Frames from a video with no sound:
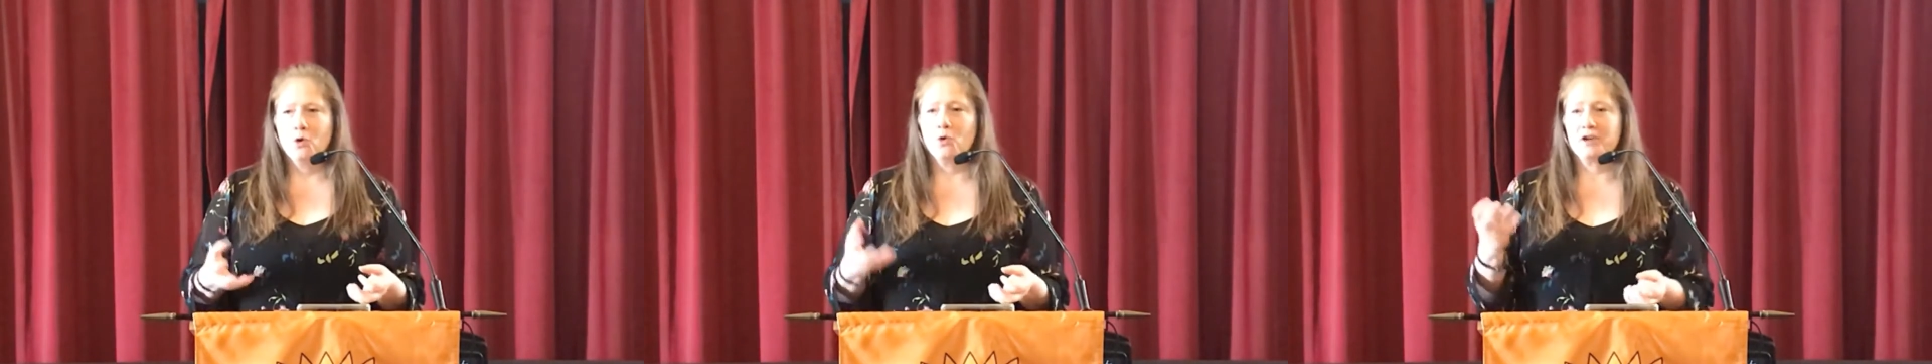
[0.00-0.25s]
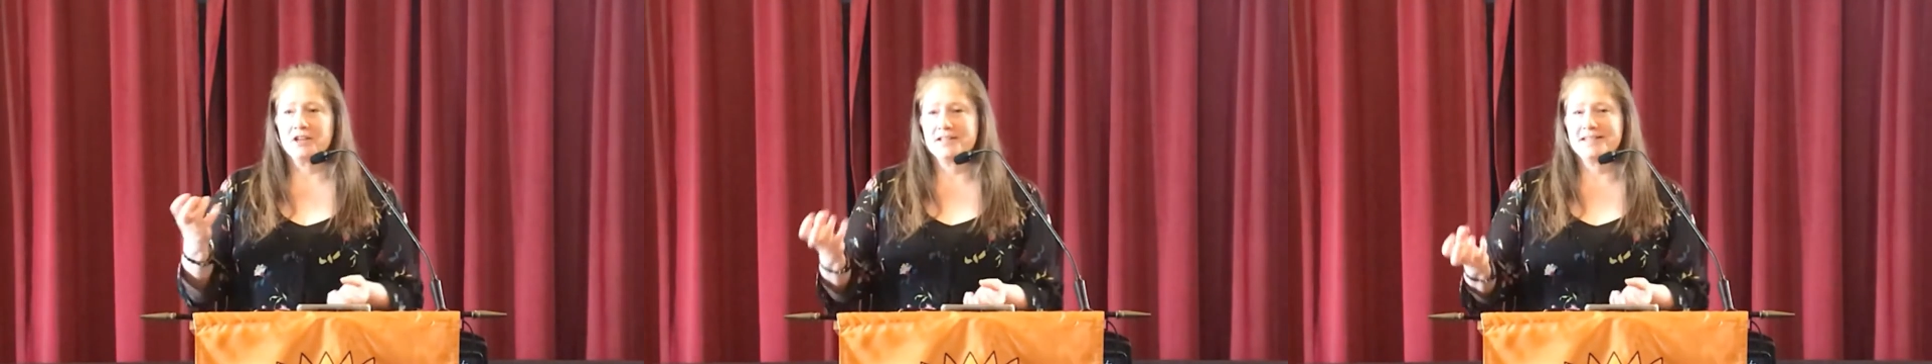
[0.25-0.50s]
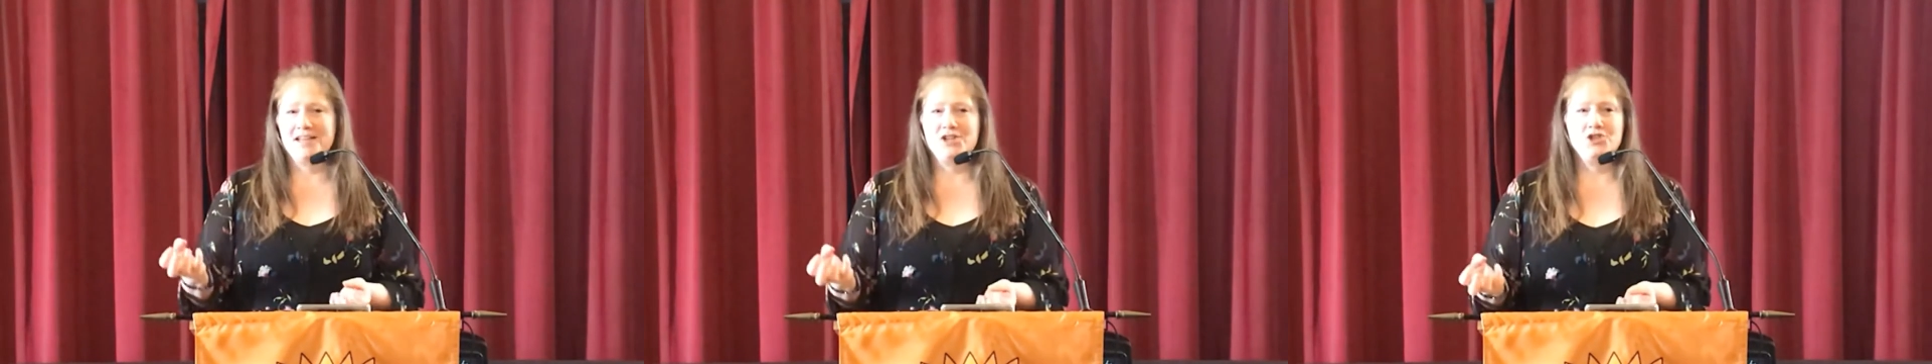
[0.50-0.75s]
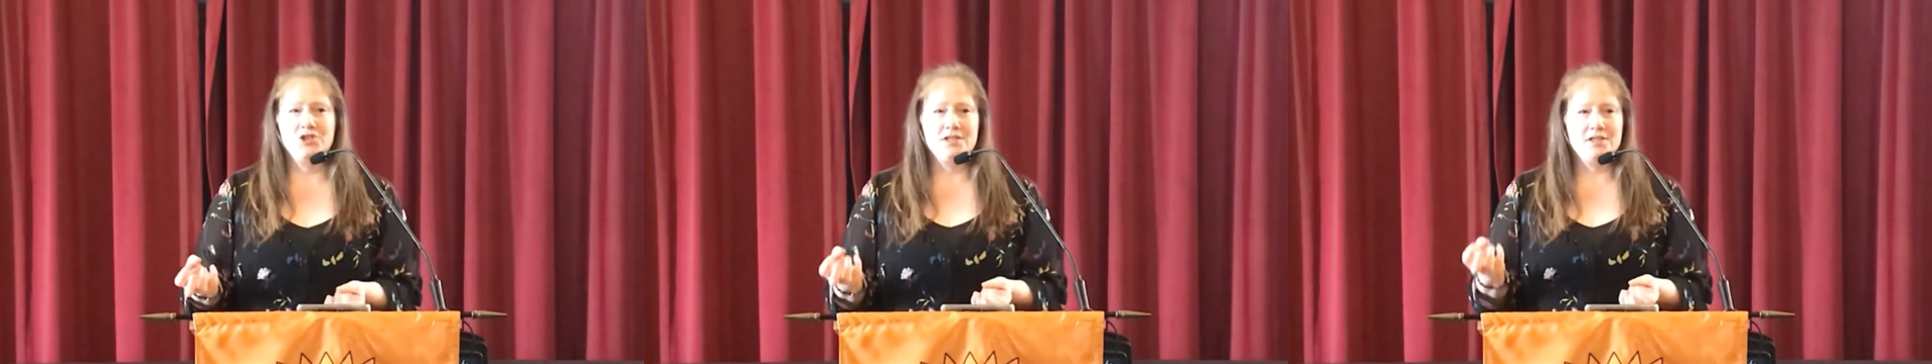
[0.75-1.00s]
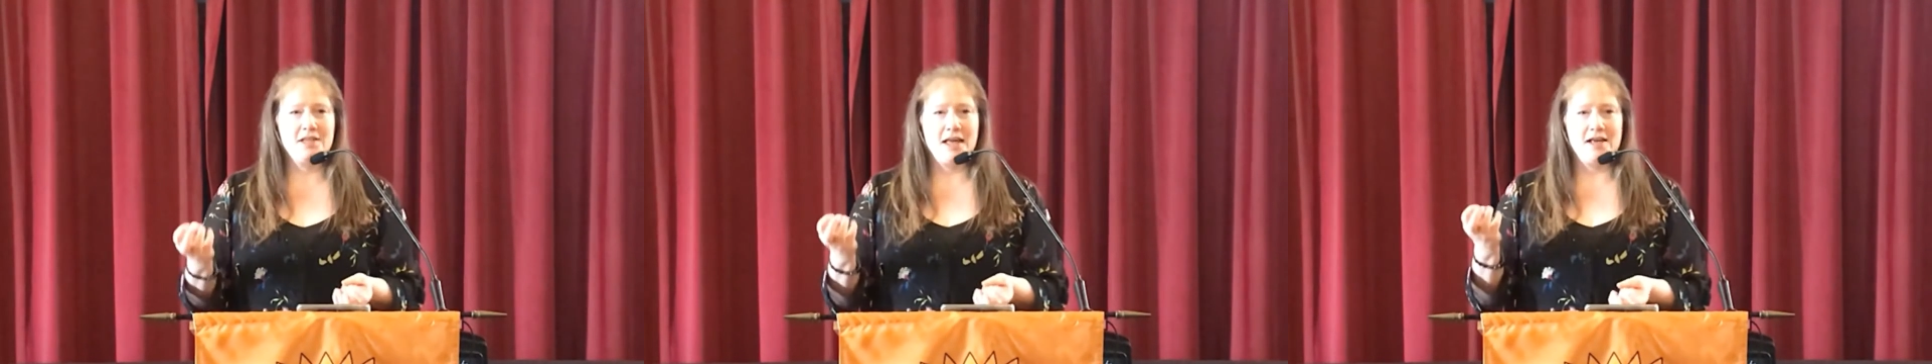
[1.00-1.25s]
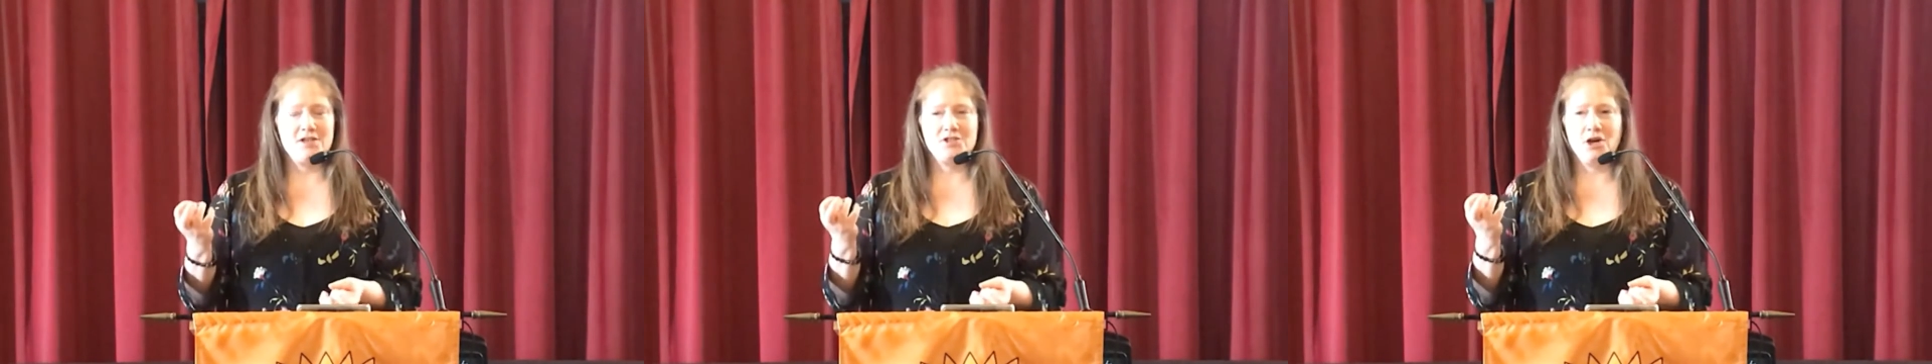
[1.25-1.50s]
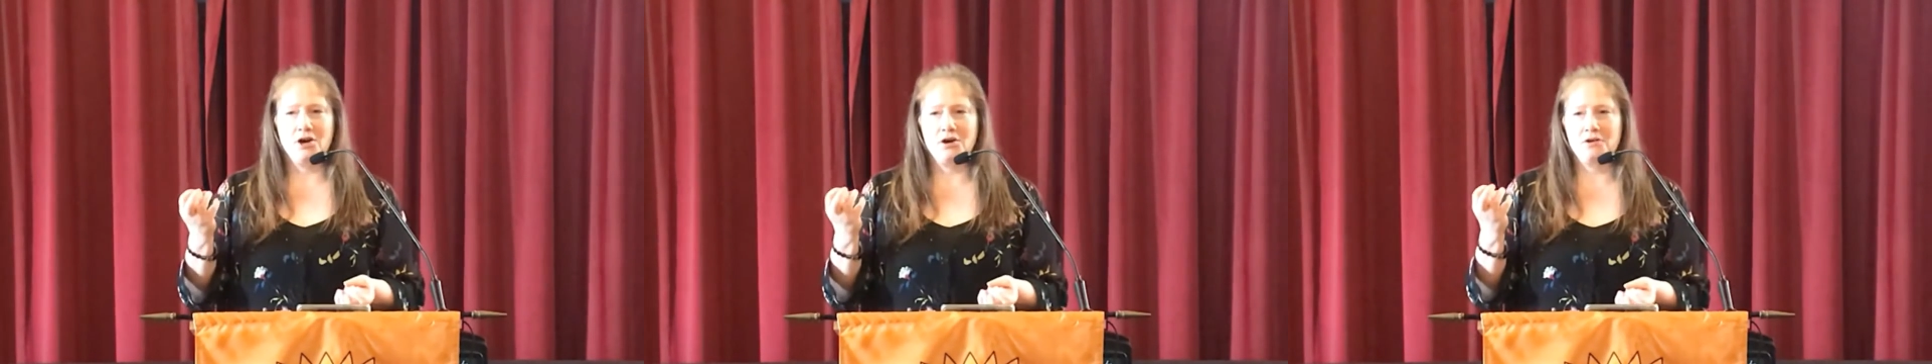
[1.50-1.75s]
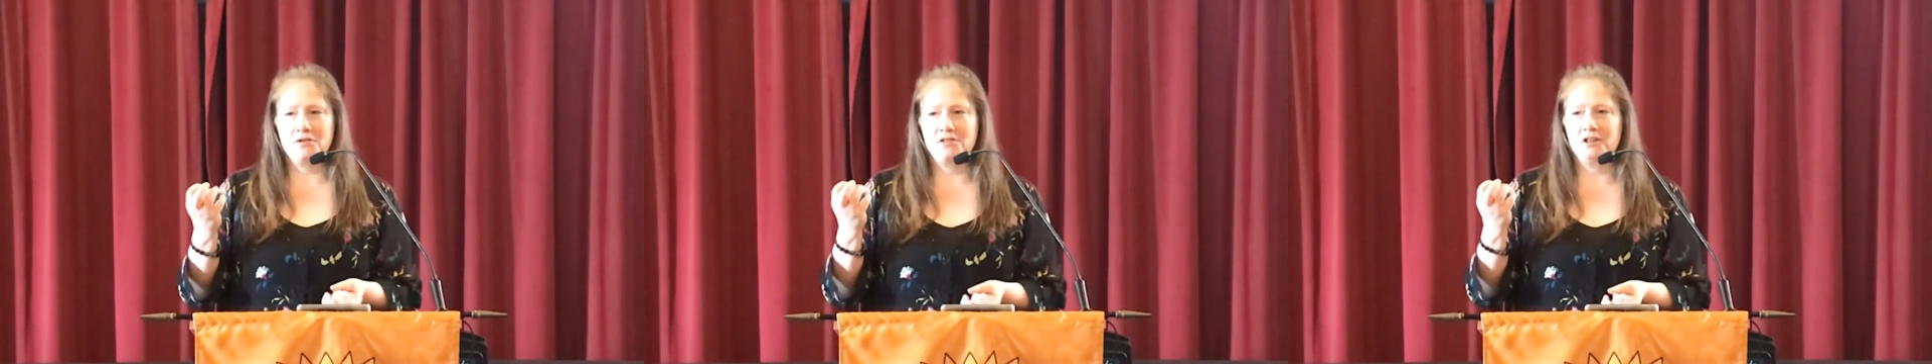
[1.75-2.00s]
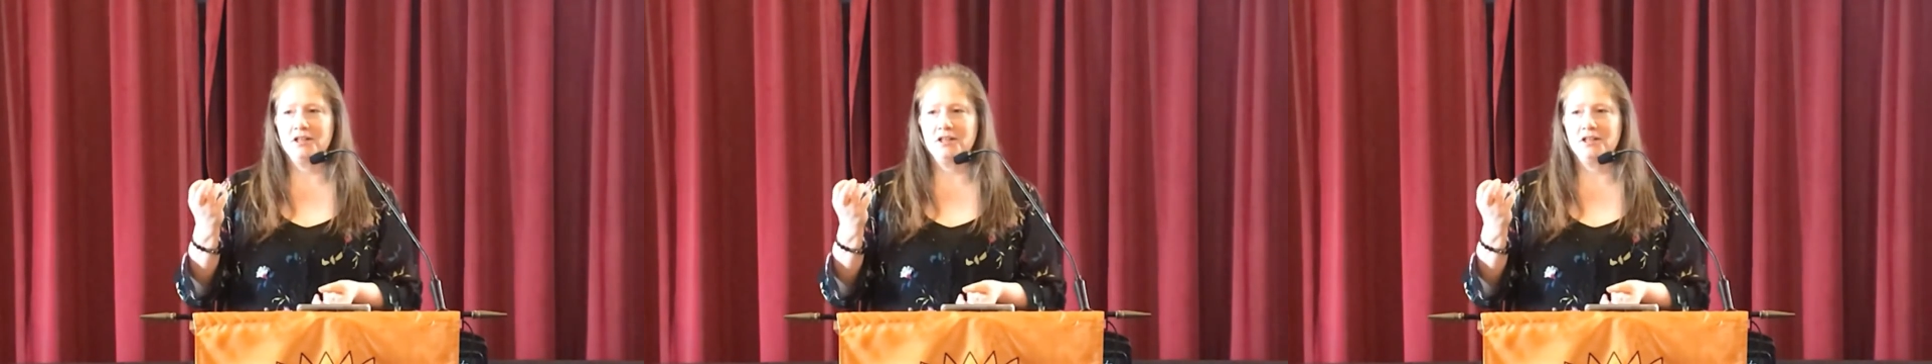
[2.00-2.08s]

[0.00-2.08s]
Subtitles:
organizations that are the